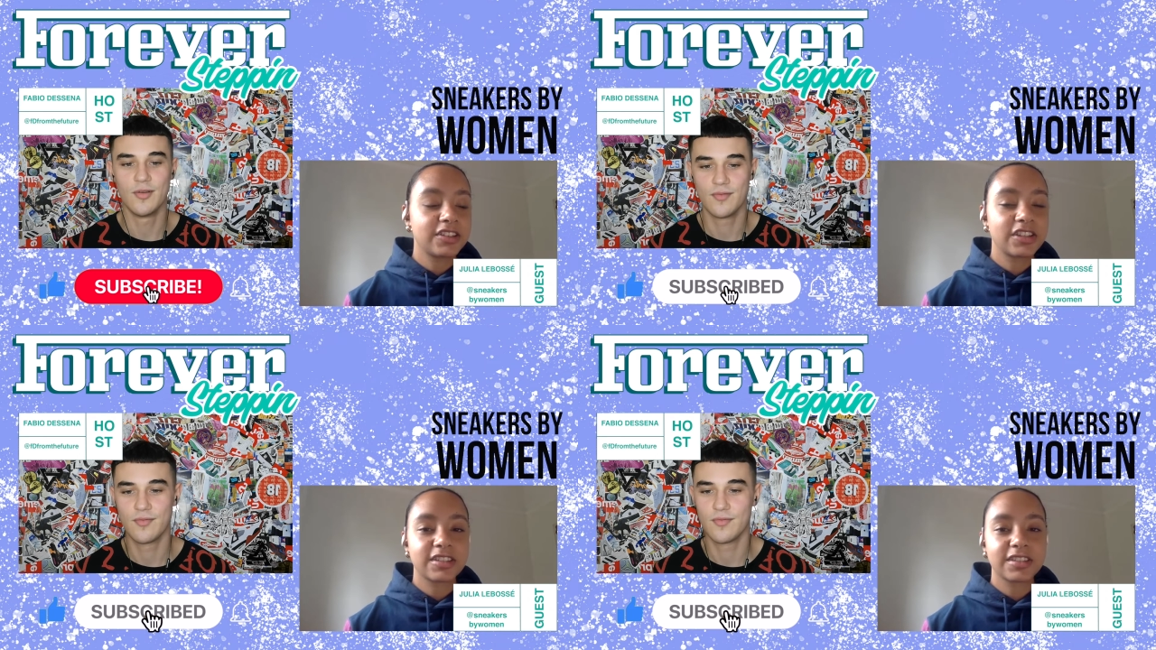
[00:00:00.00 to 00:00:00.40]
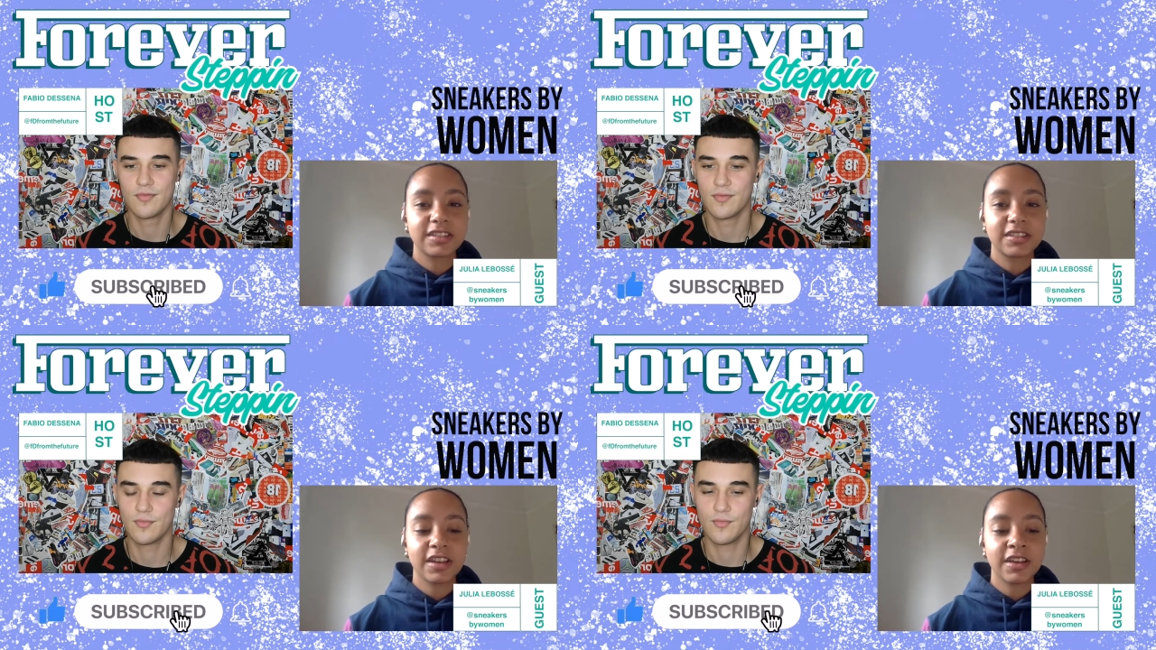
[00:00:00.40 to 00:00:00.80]

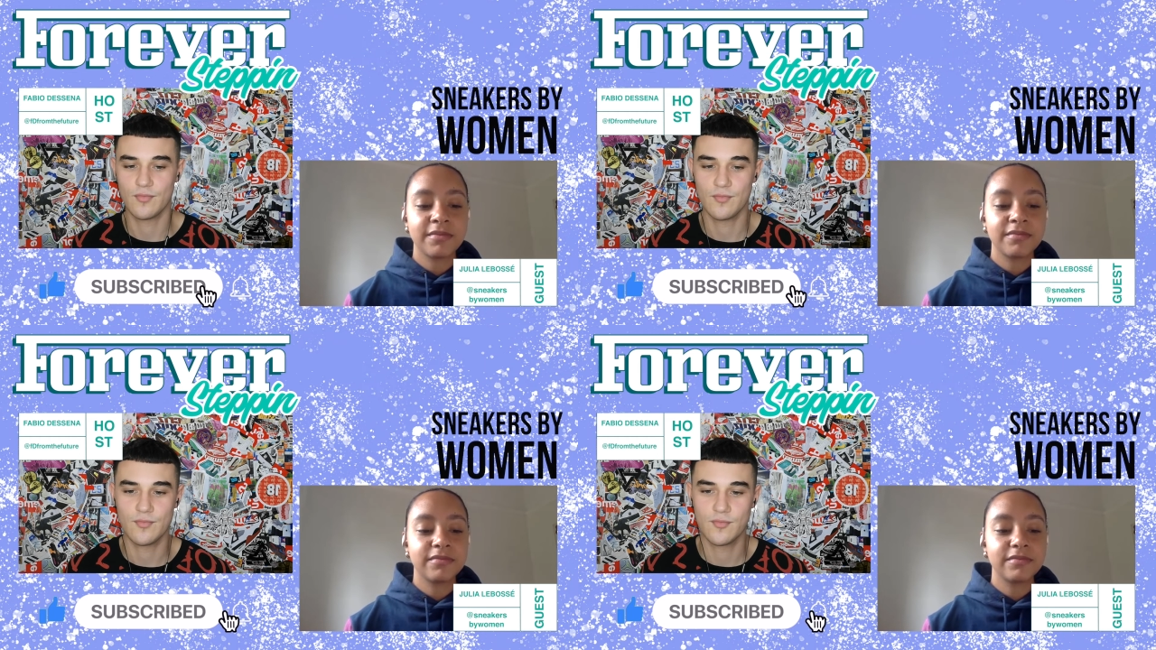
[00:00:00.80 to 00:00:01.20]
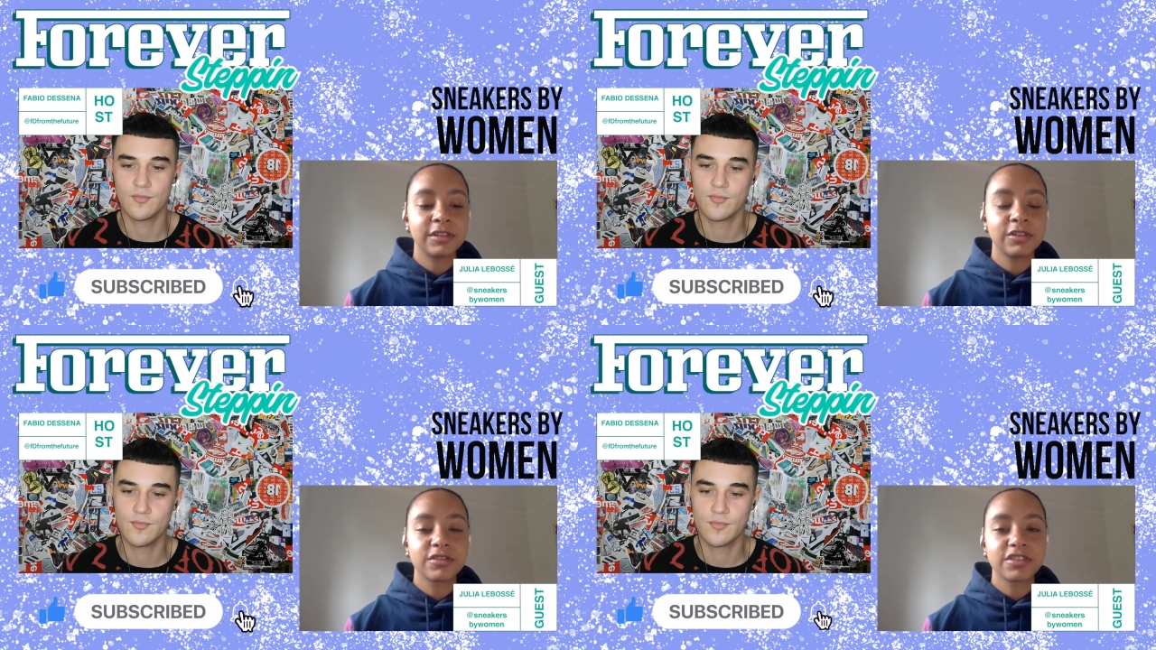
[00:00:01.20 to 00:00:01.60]
Speaker 1: Just um,
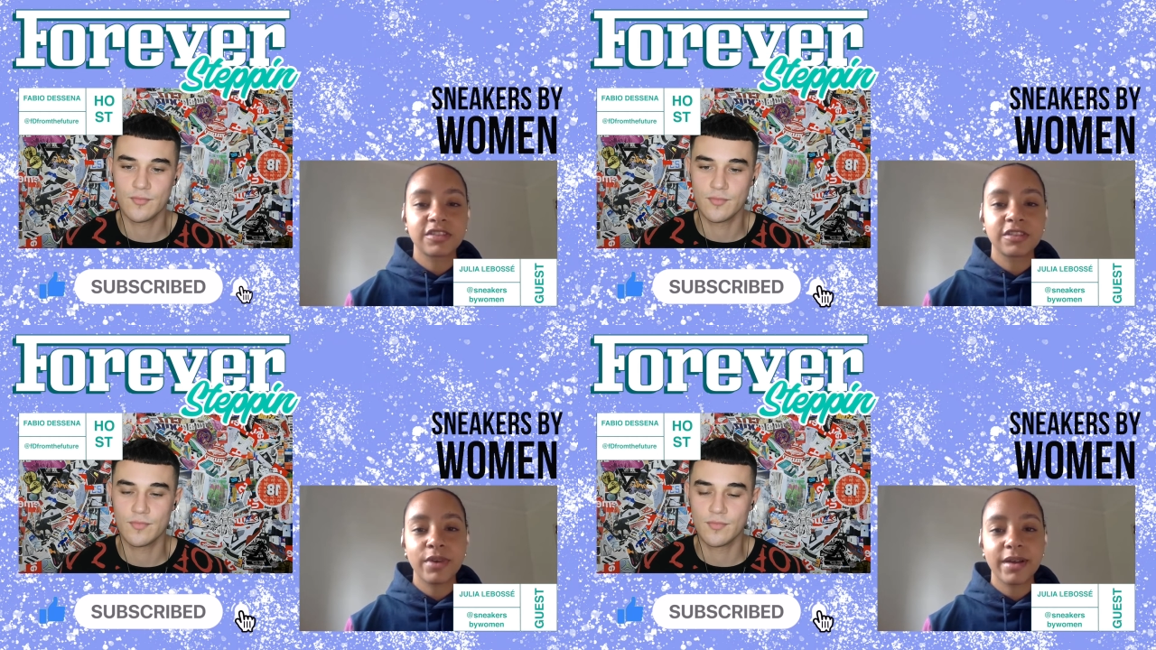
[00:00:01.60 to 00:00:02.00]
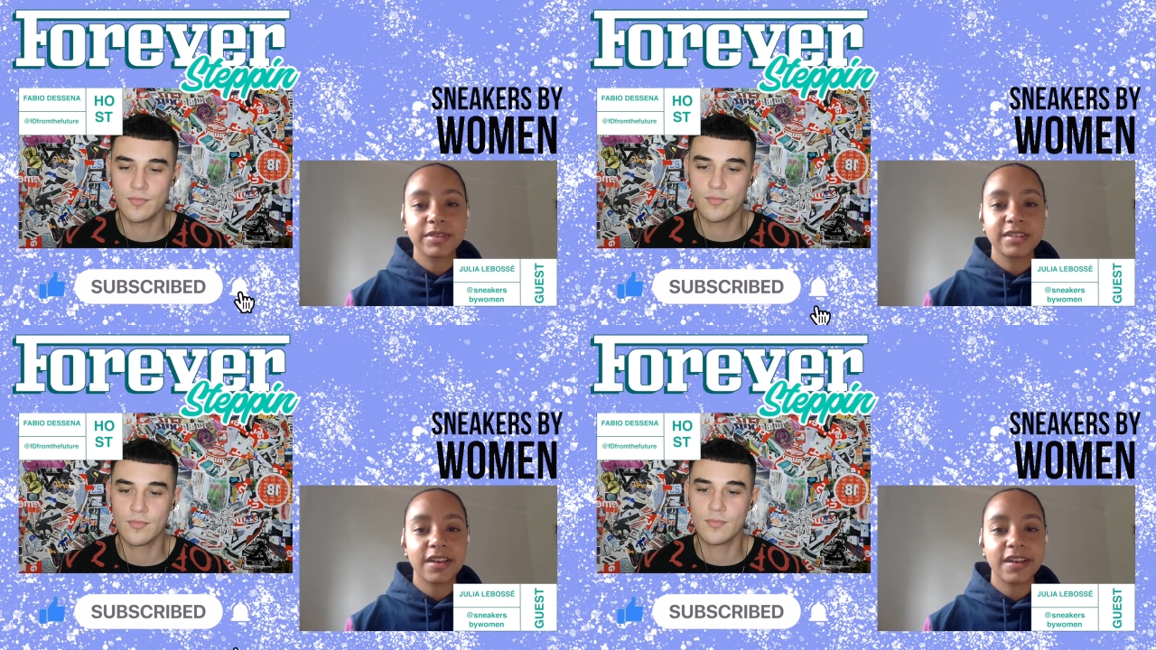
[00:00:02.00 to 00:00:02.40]
launch the
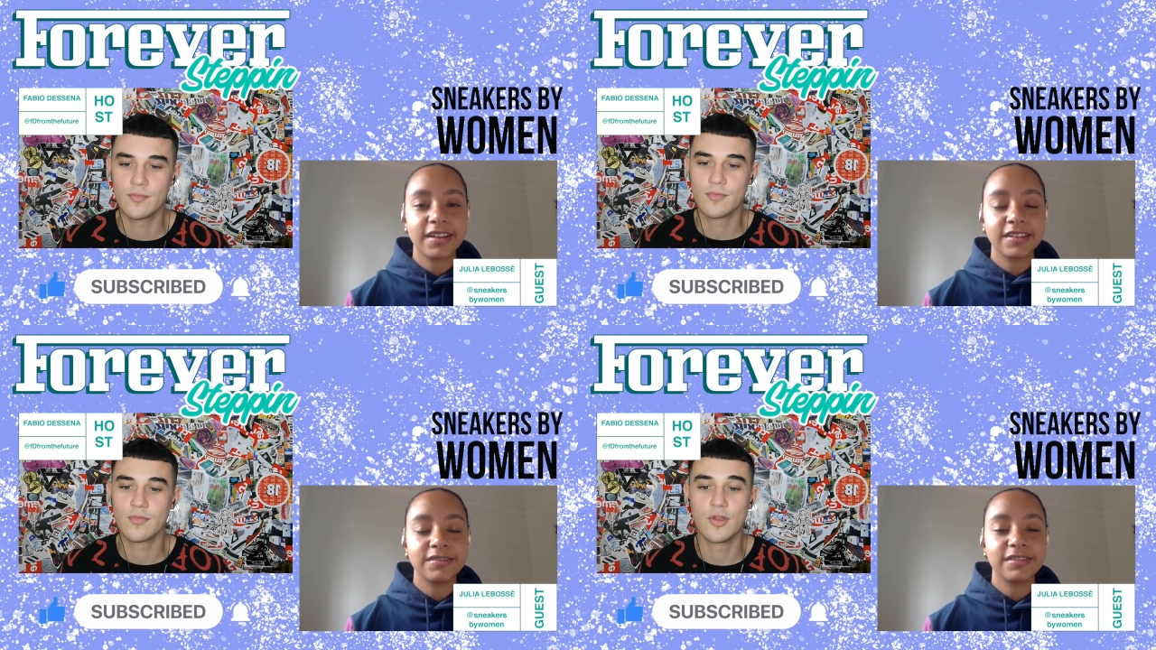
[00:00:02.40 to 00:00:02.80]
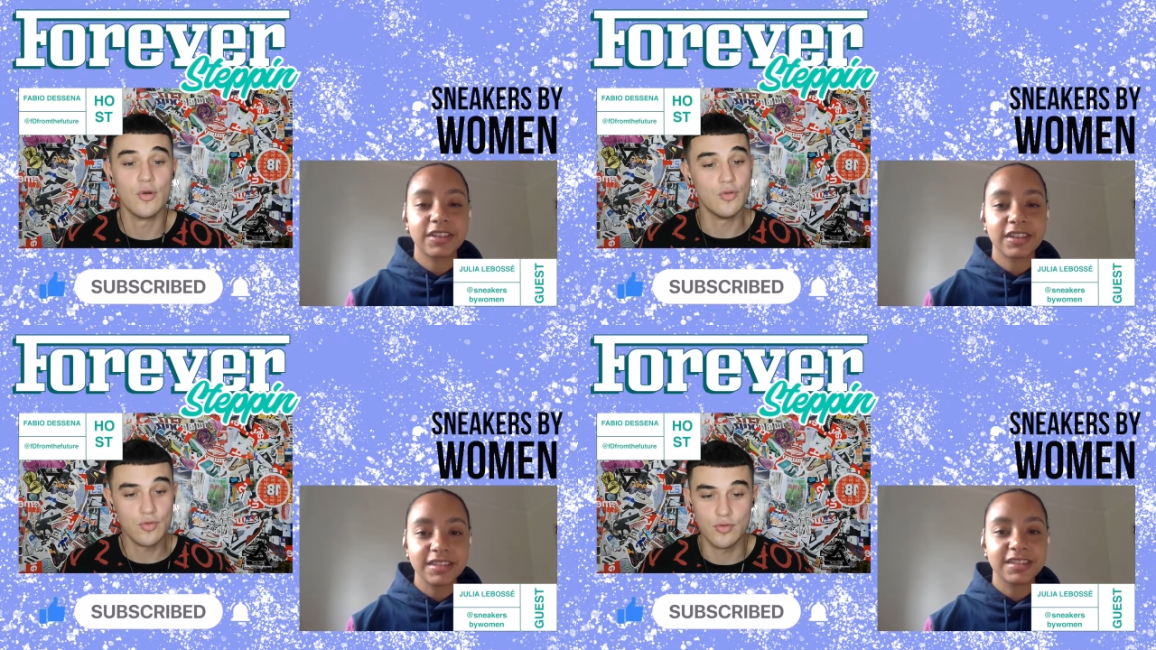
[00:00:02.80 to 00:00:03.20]
website and
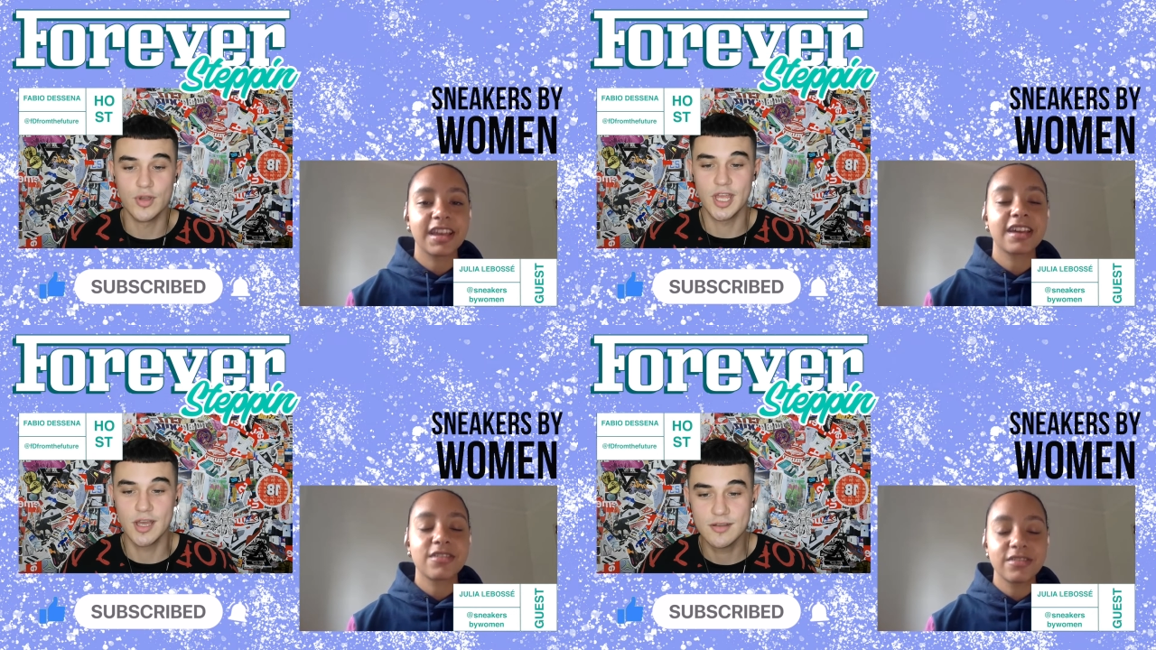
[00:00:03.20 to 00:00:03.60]
looking Ooh, to get yeah.